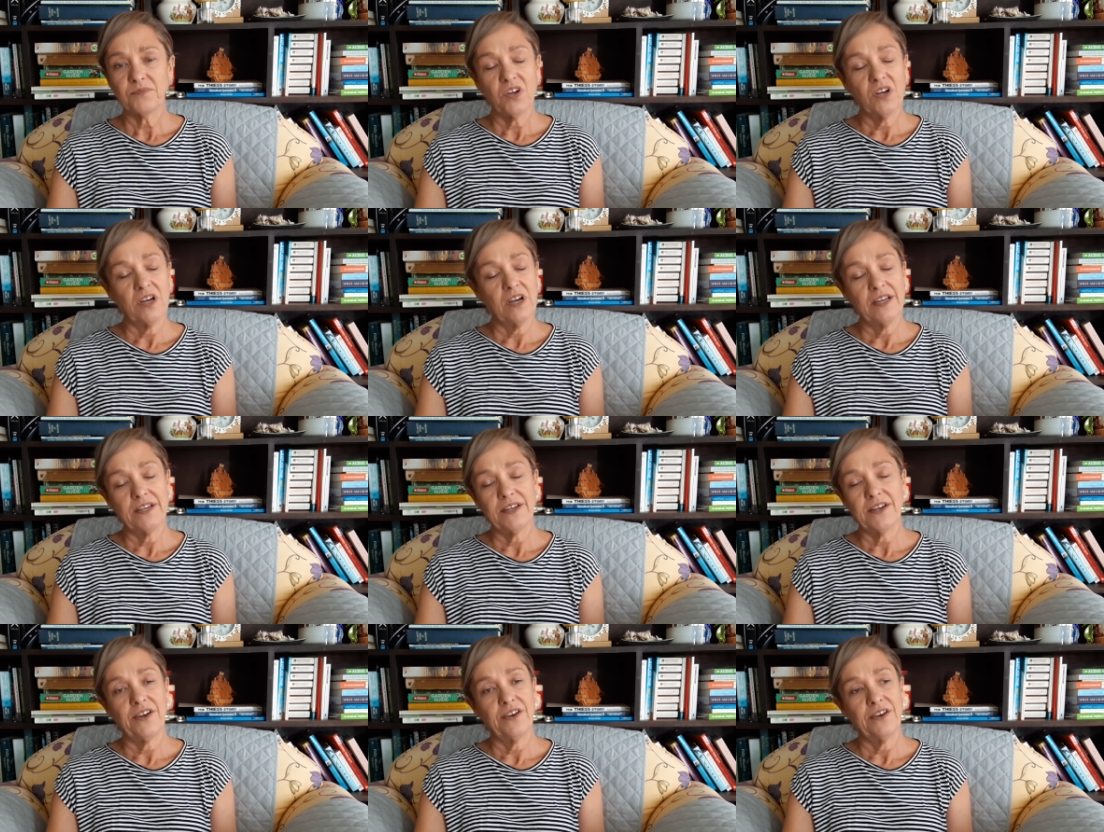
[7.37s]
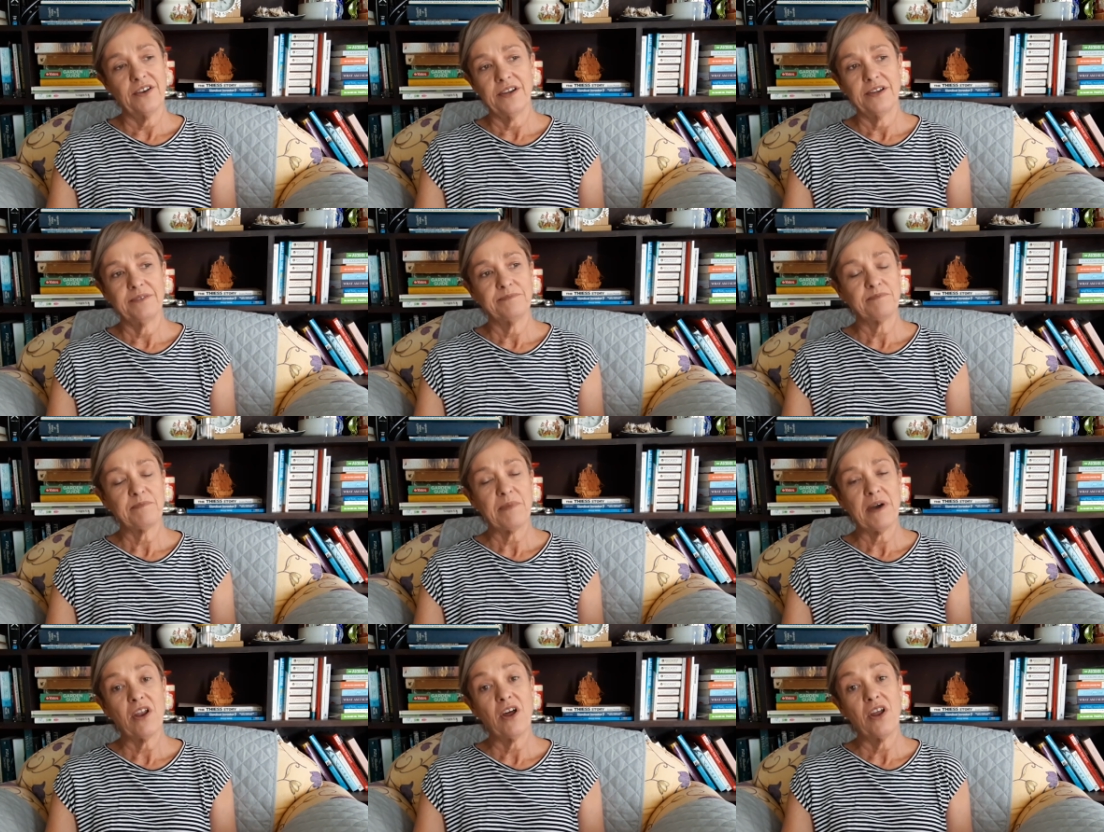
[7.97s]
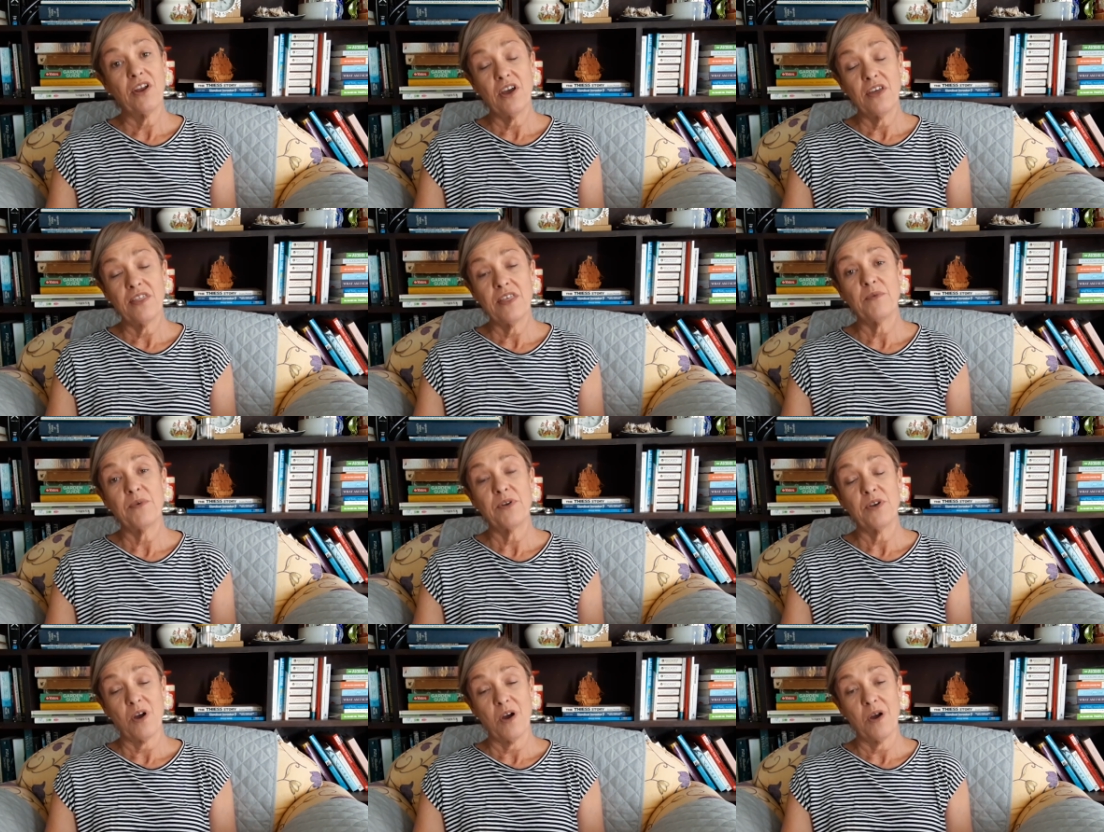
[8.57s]
I don't know, but I know
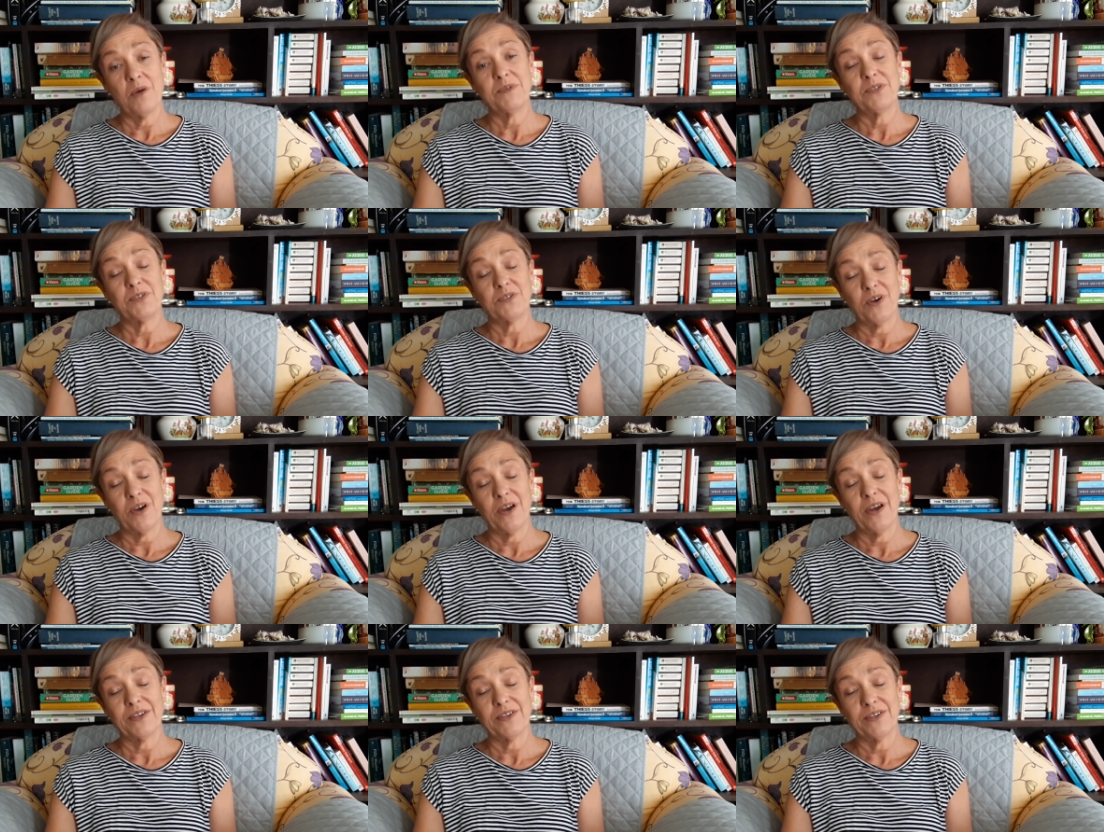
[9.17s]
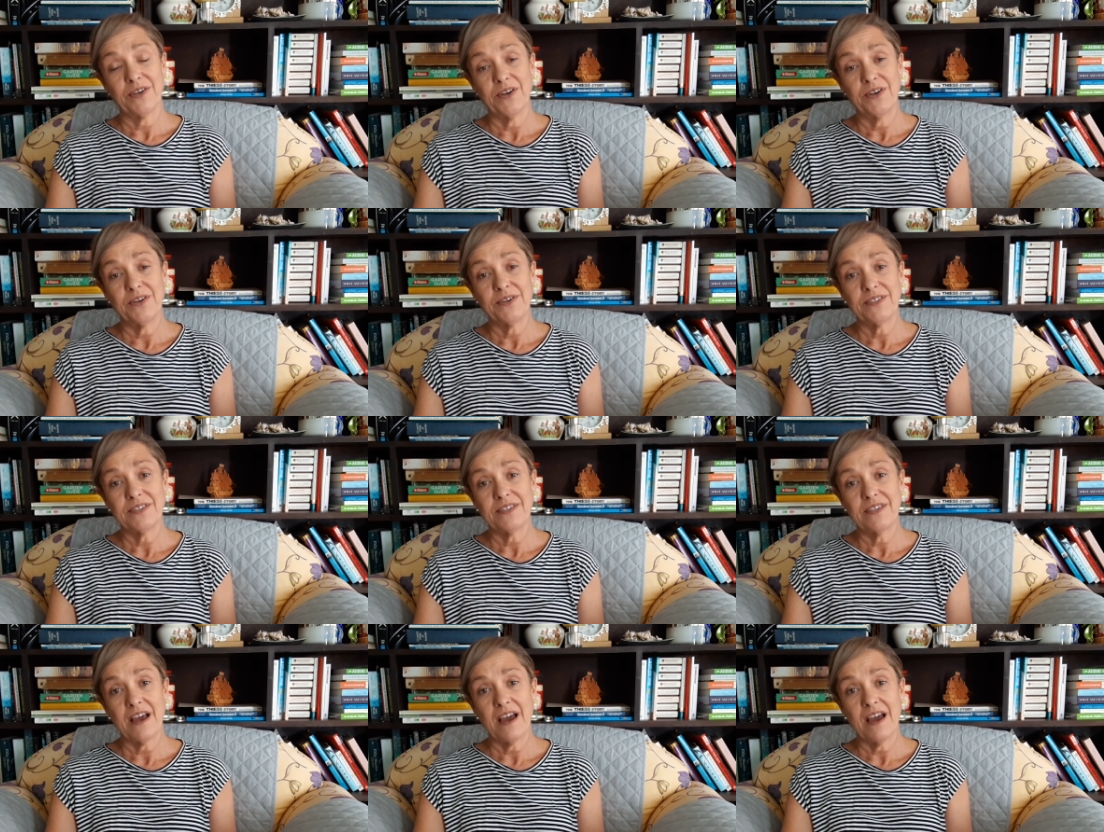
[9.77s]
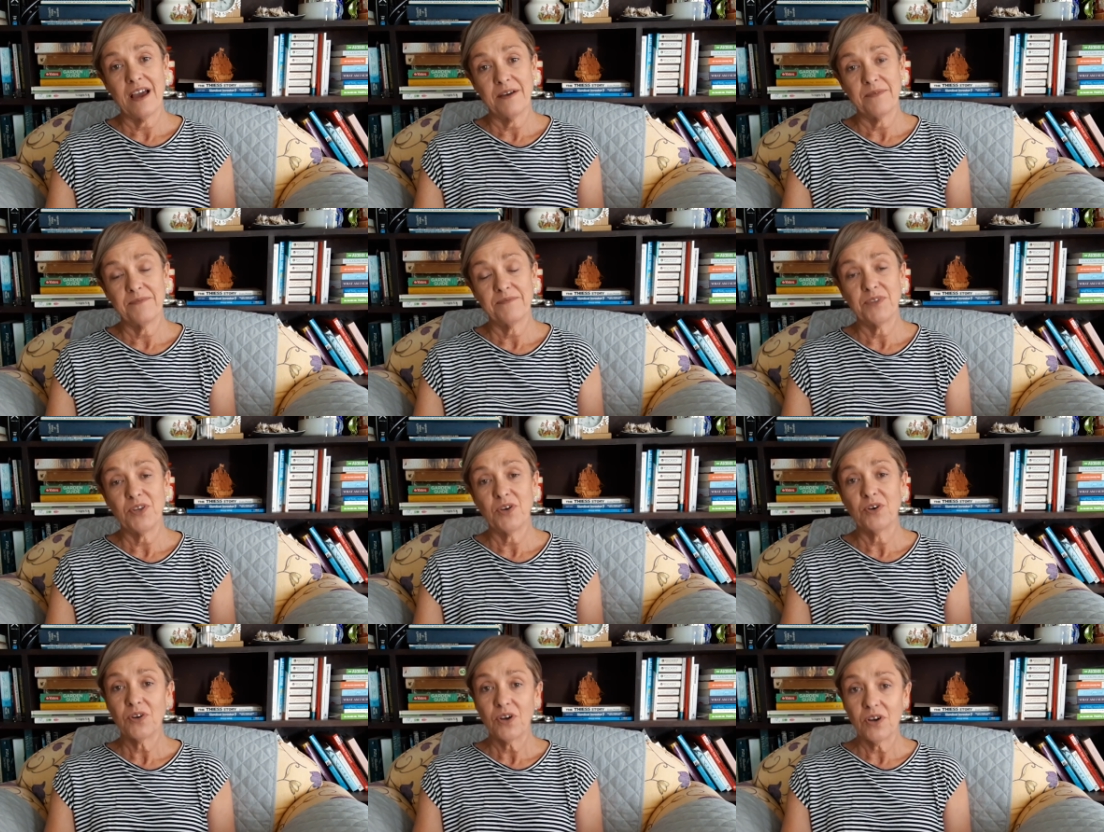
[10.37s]
that when I was diagnosed, um,
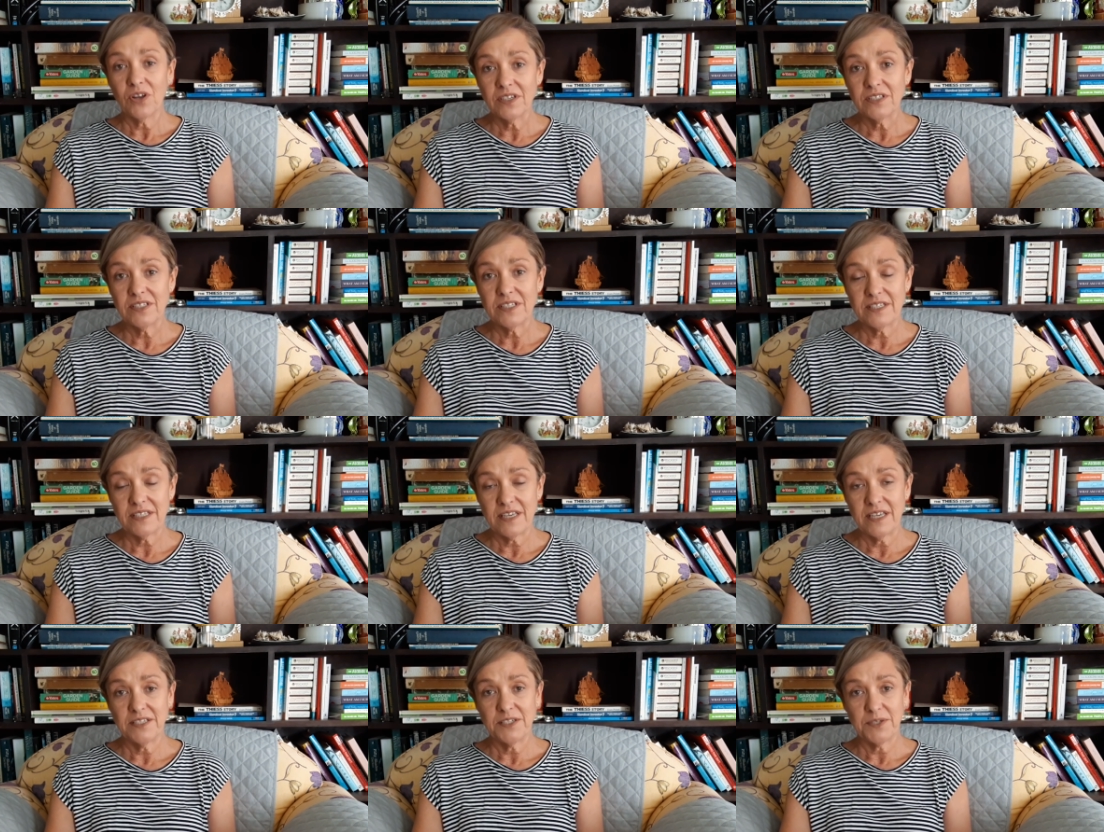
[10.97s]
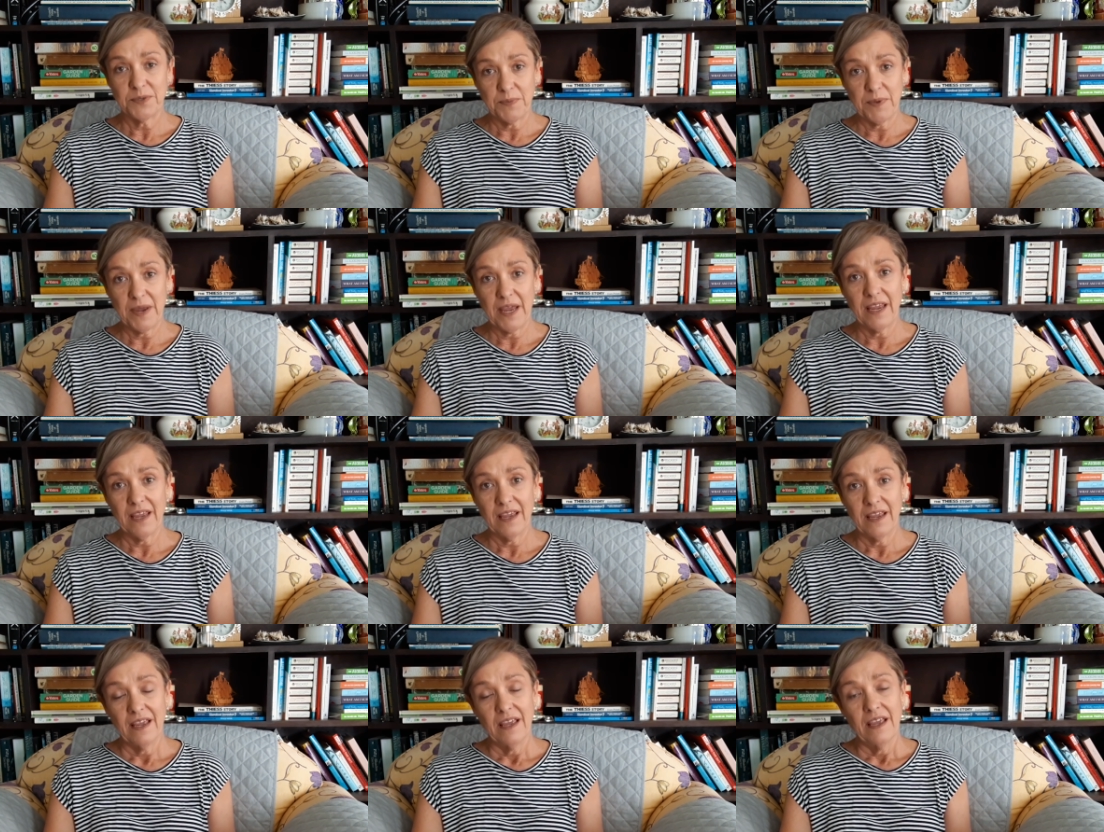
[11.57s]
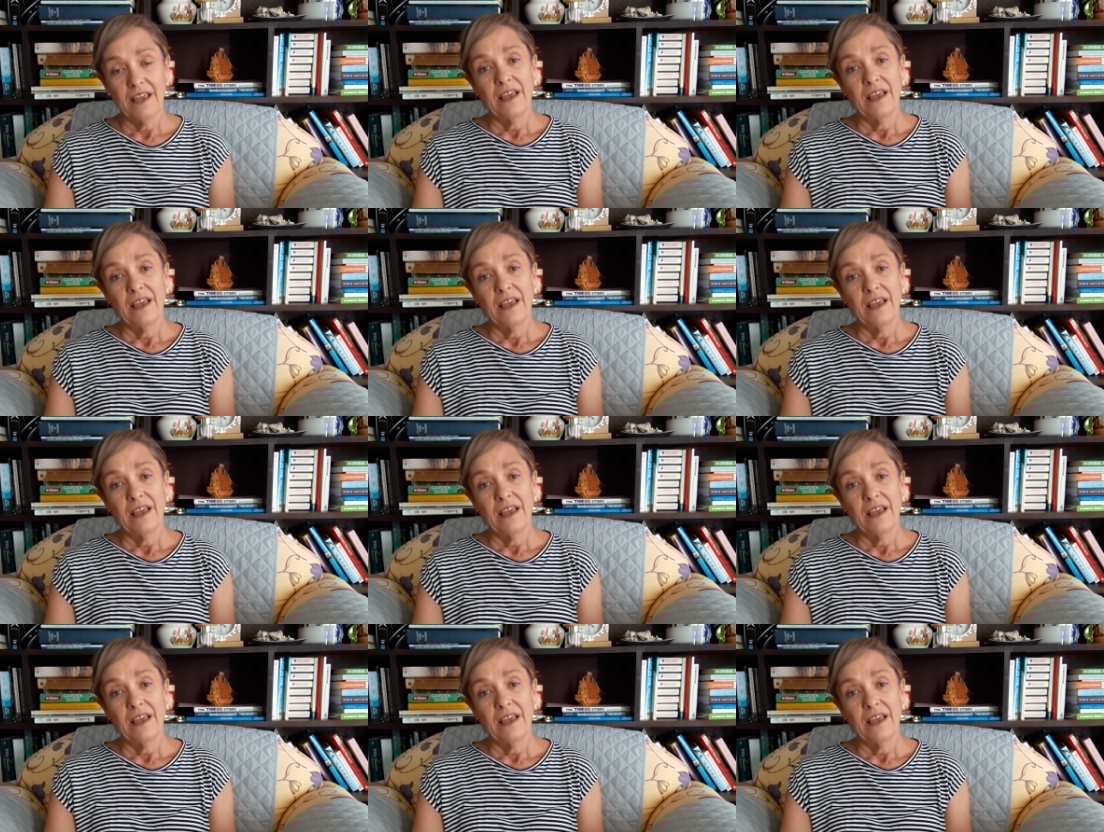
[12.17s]
the oncologist said to me,